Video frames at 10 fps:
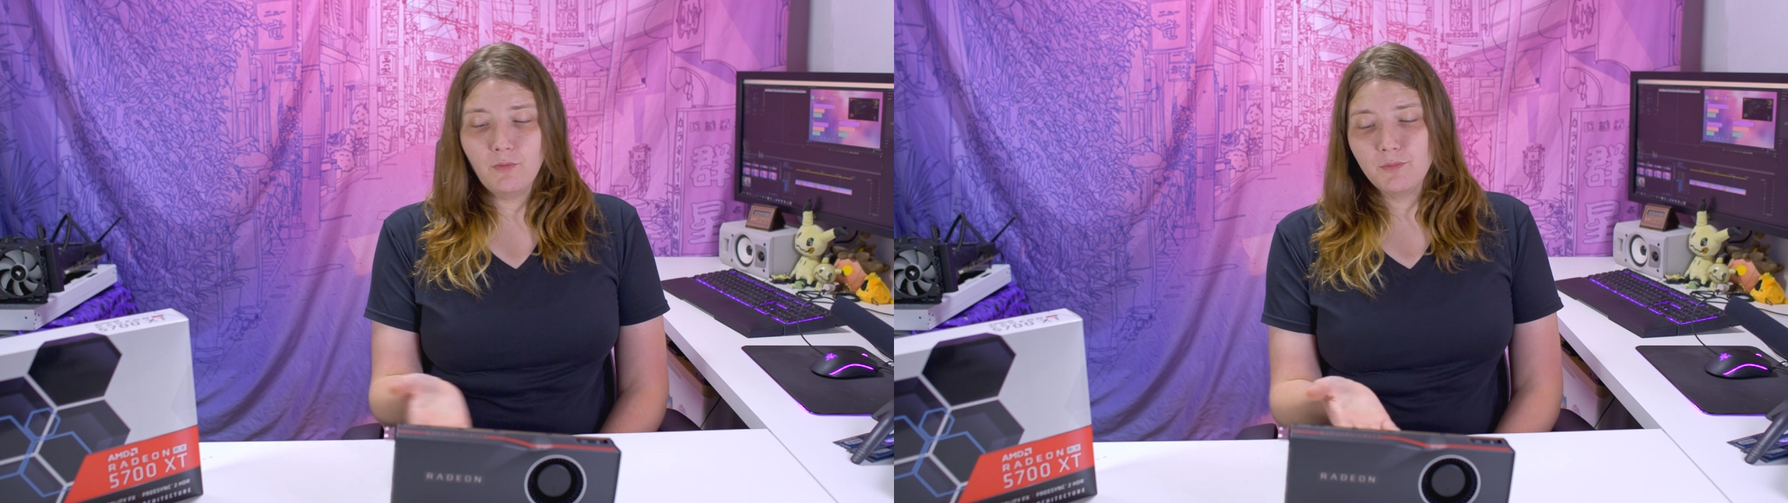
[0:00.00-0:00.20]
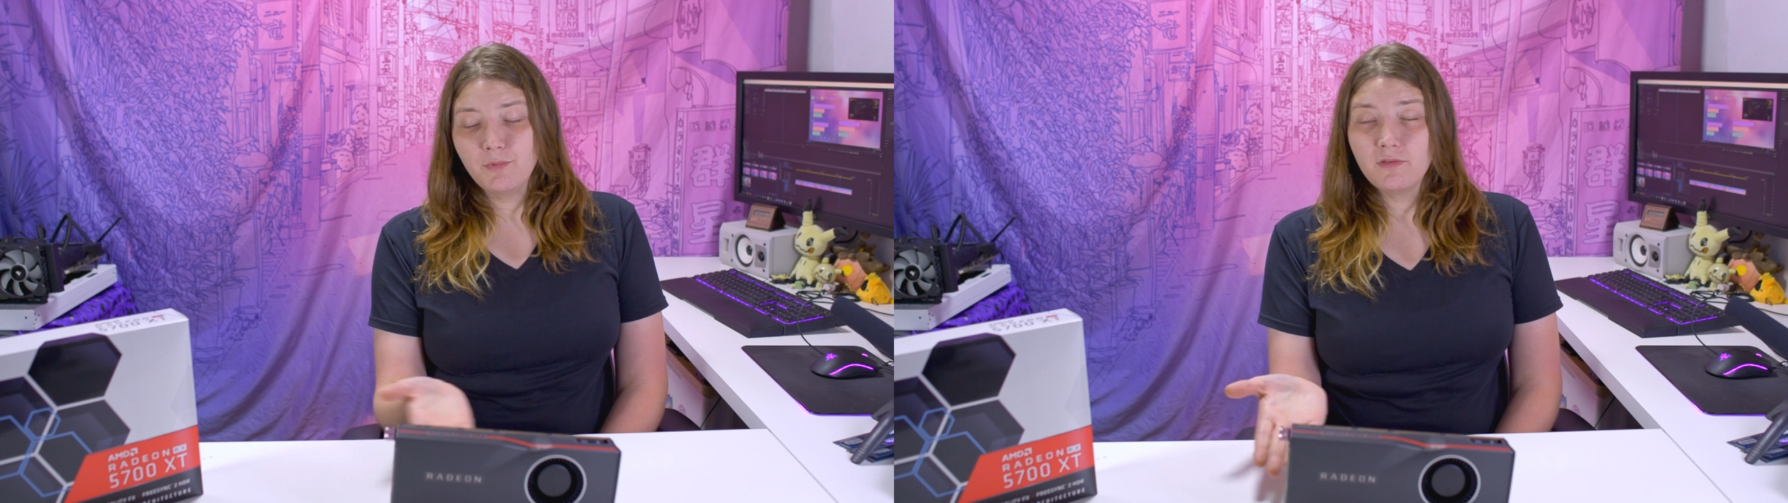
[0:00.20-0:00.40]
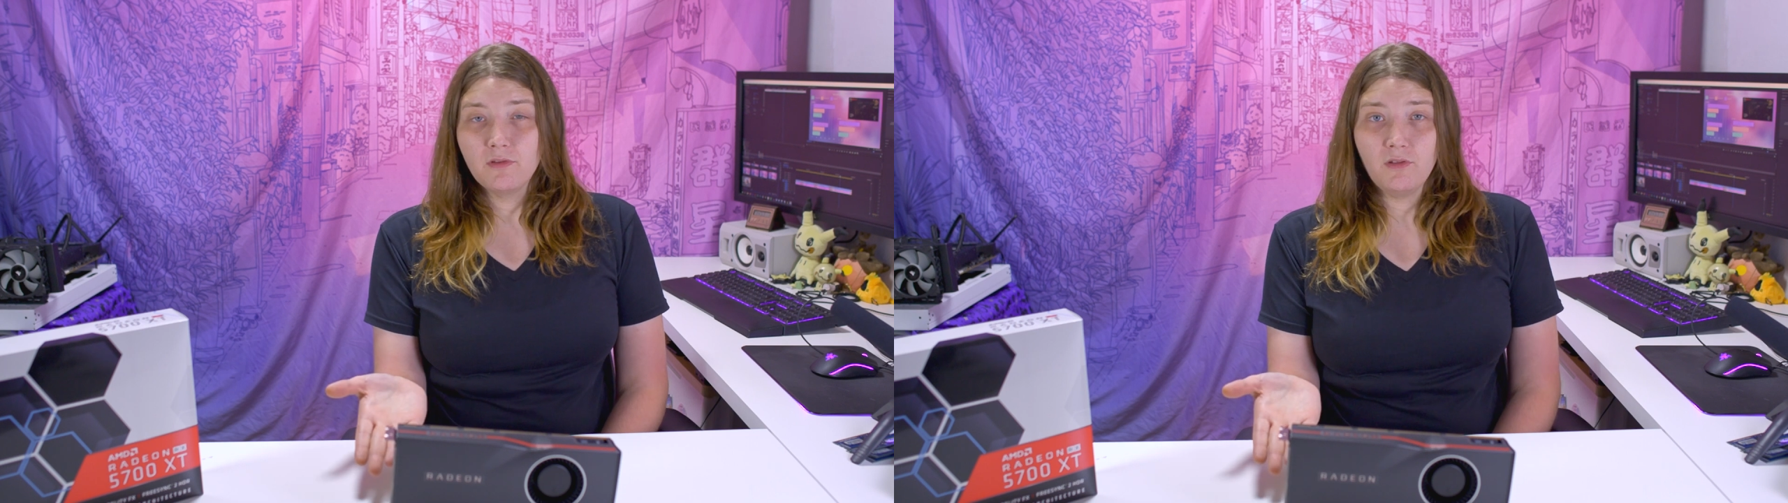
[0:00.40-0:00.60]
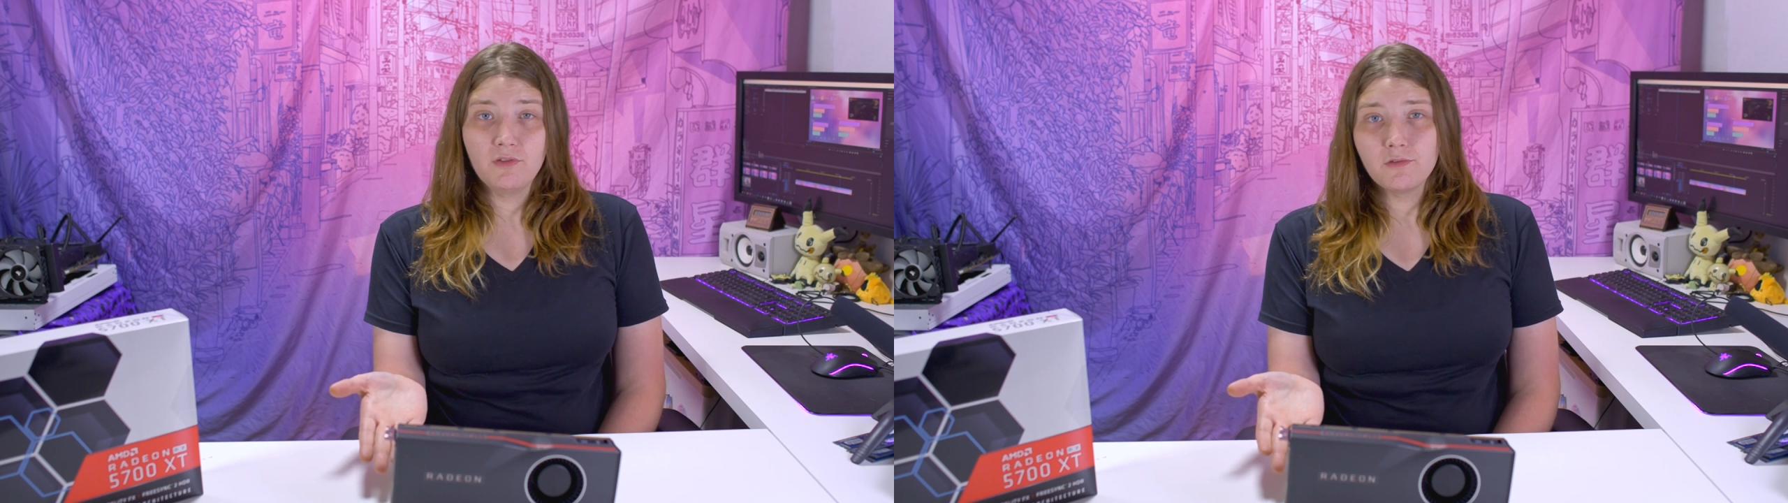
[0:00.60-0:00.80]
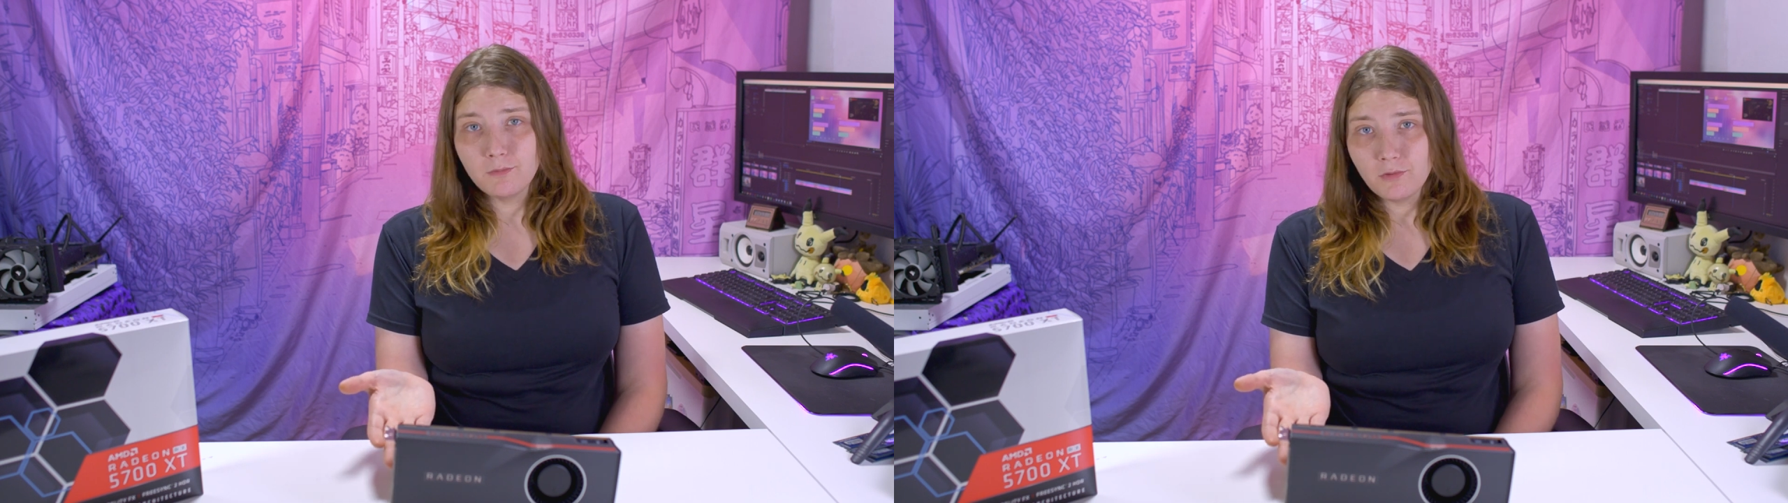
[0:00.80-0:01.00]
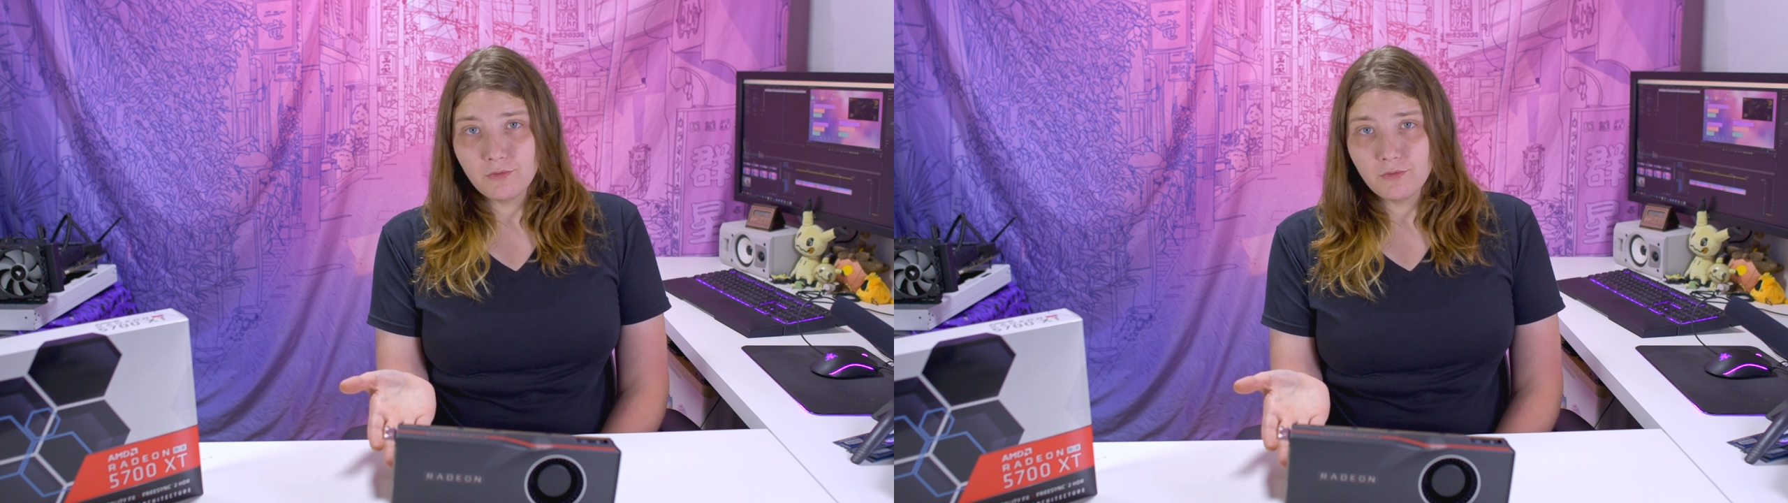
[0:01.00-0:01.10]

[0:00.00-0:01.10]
we're basically thermal